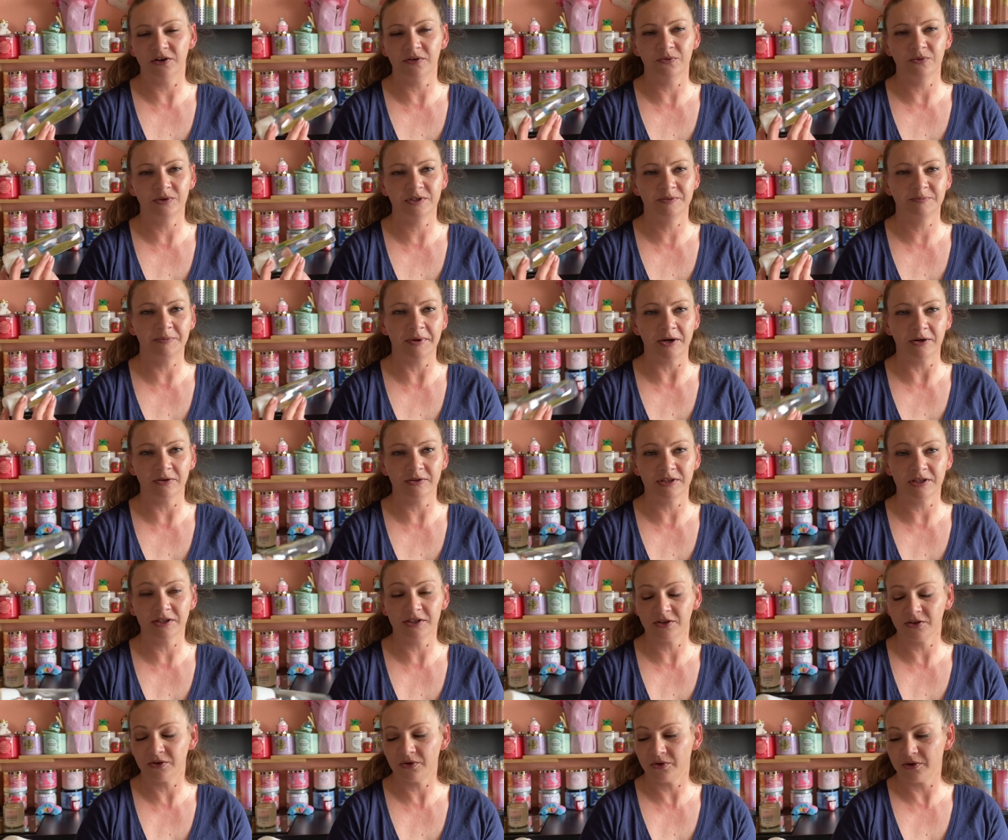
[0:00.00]
It was better
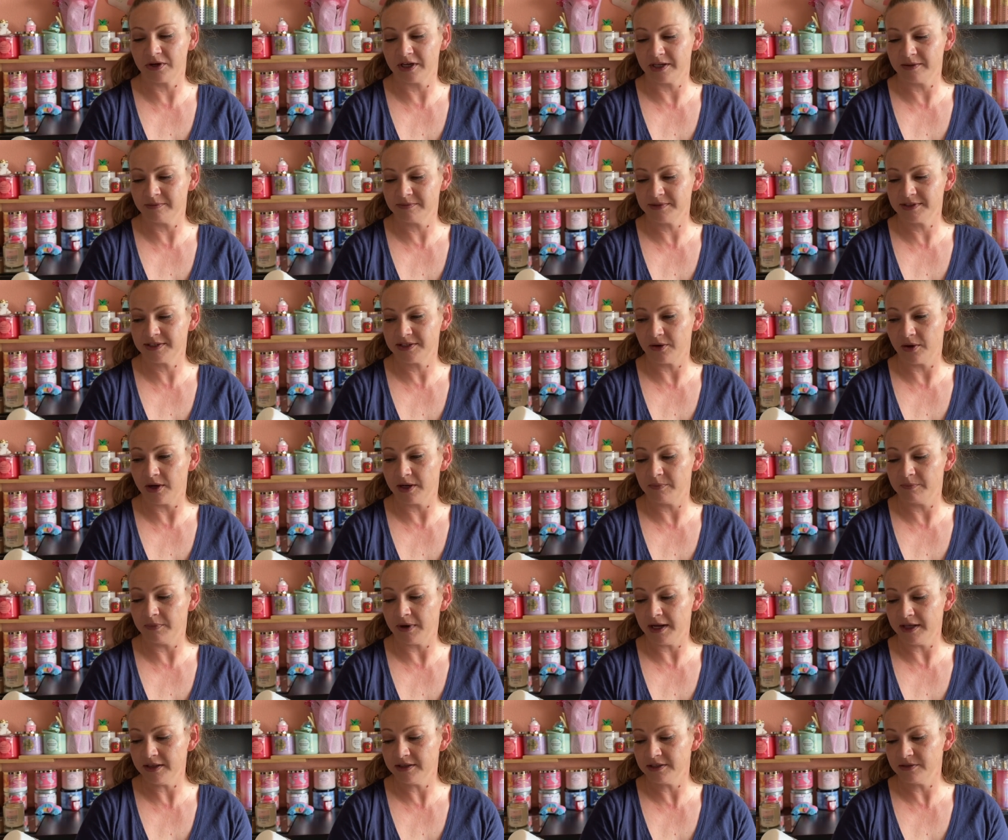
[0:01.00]
than the cream. So I'd
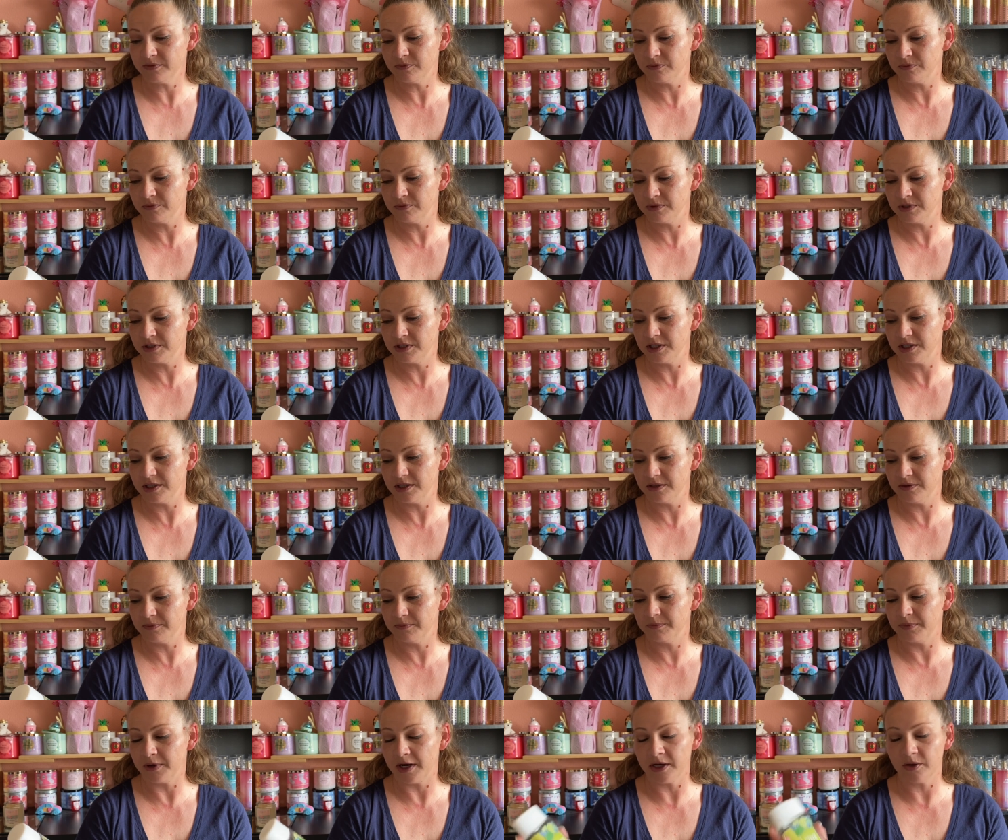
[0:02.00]
buy the
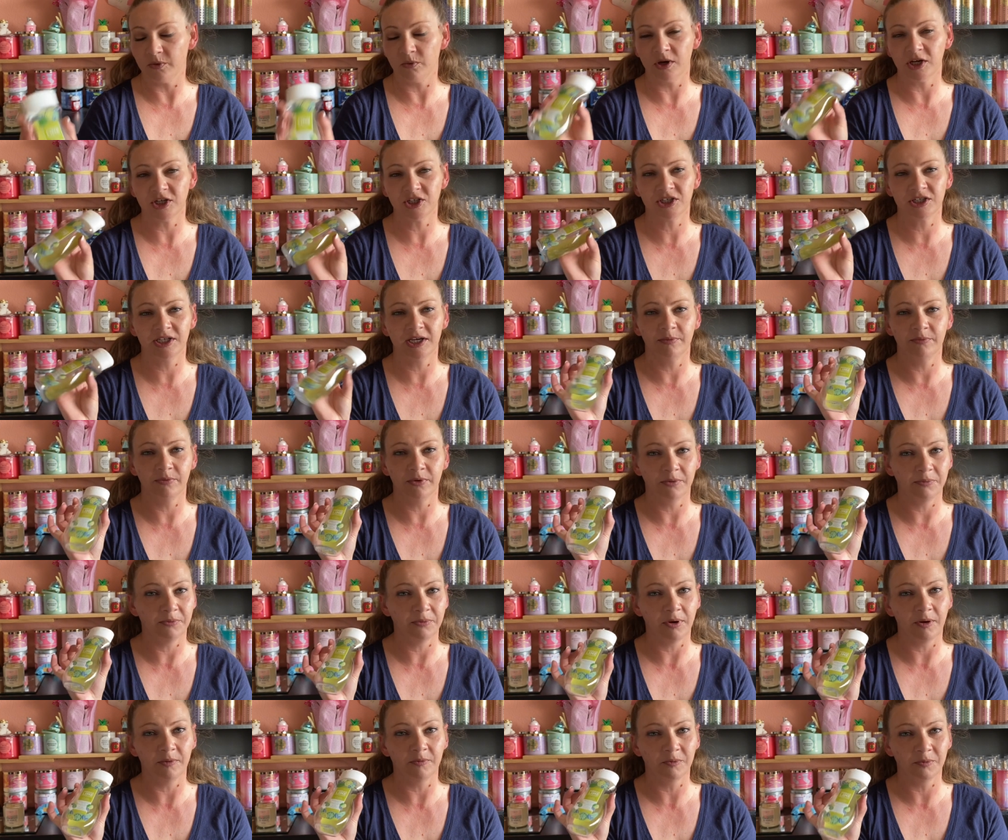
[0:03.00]
body wash again, but
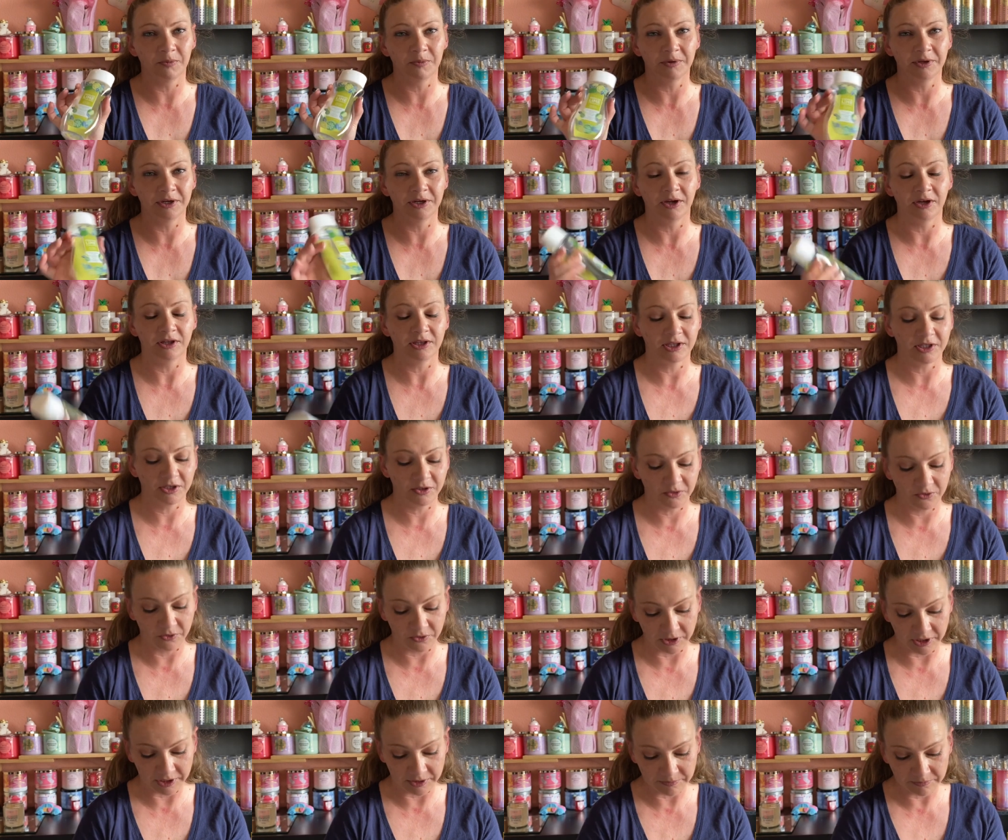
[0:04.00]
probably not the
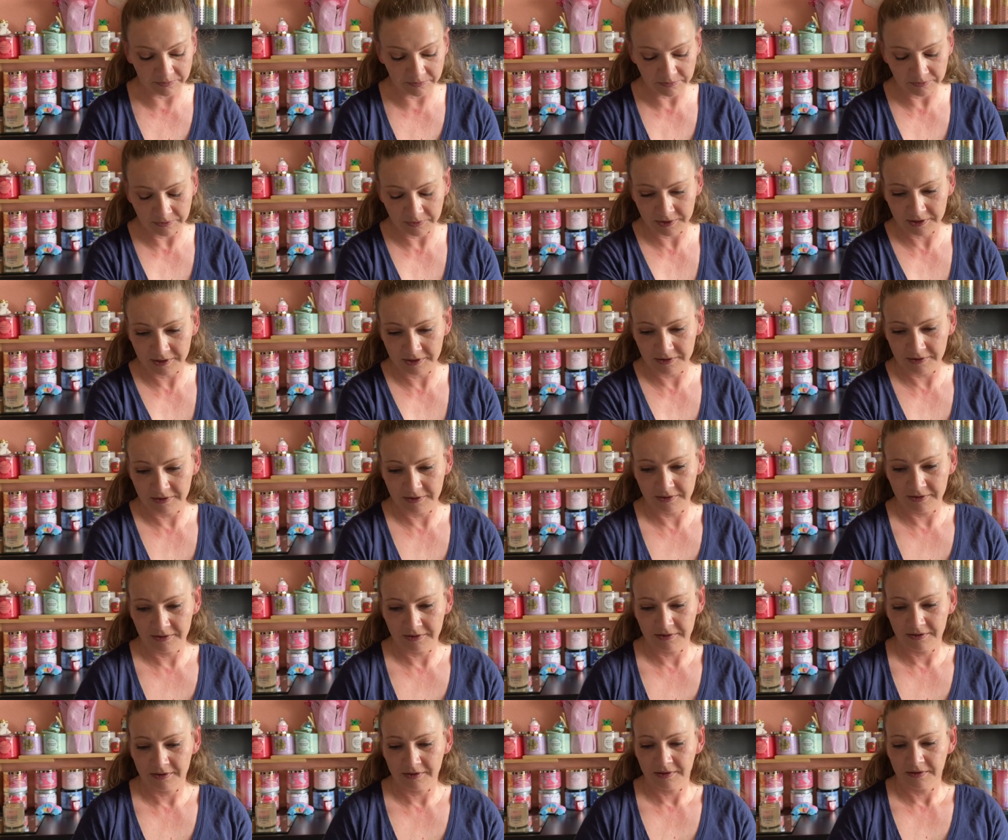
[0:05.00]
cream. I
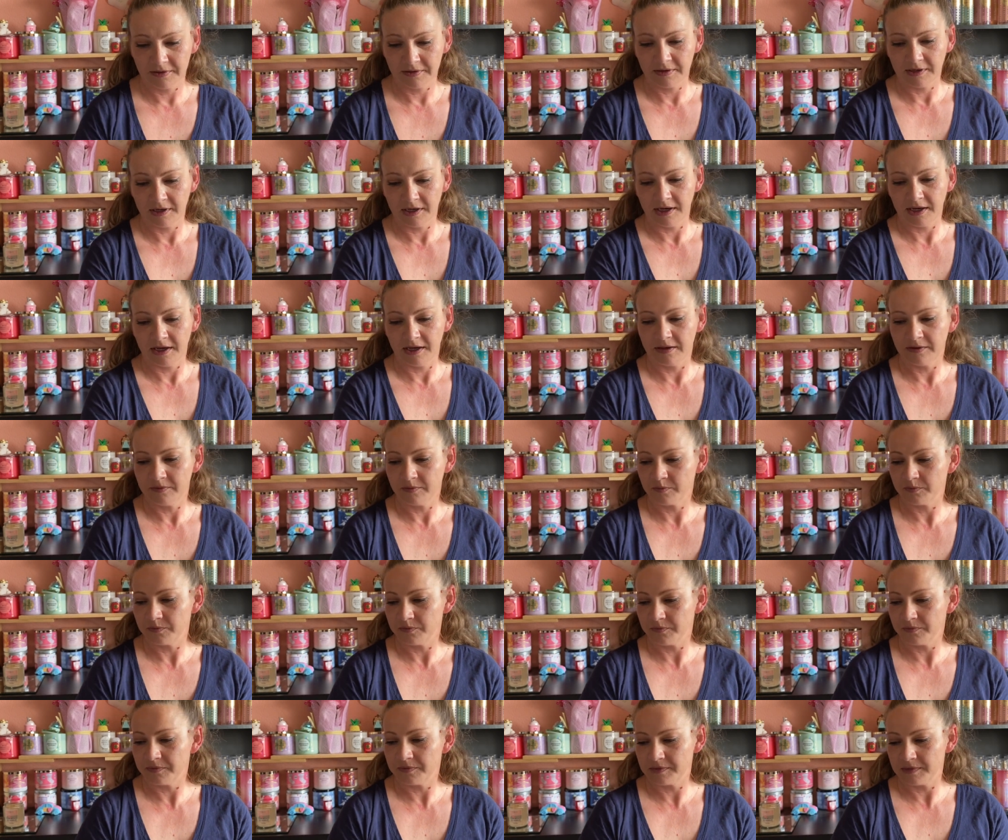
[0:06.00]

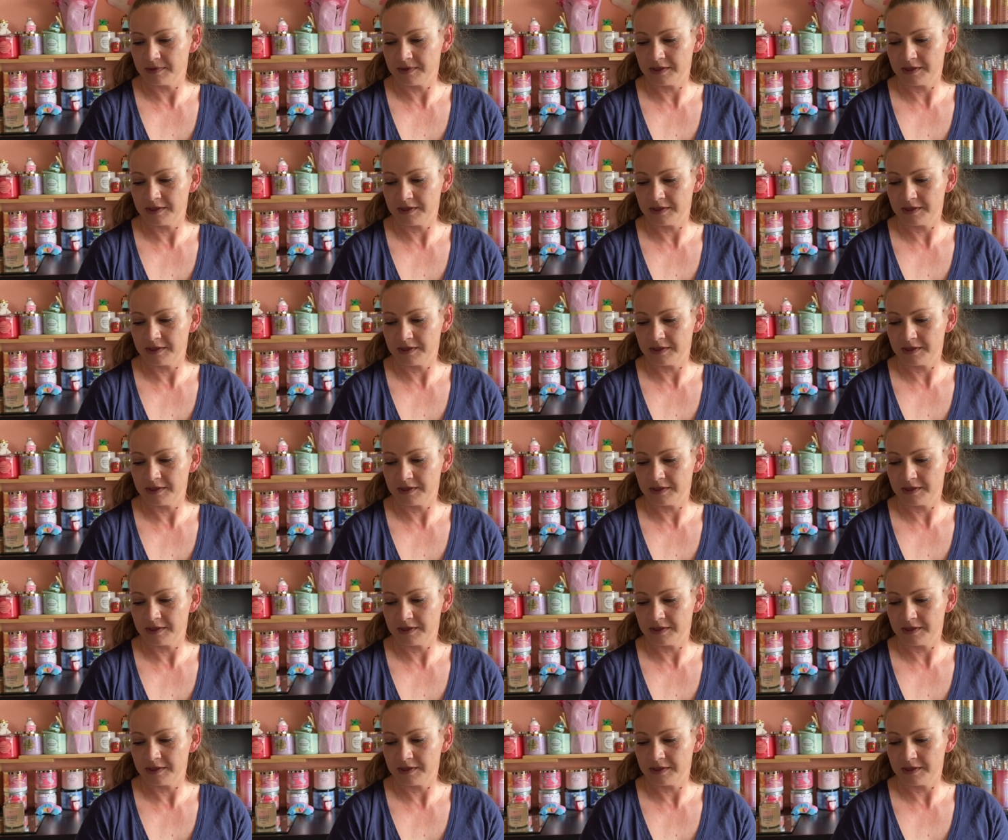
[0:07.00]
am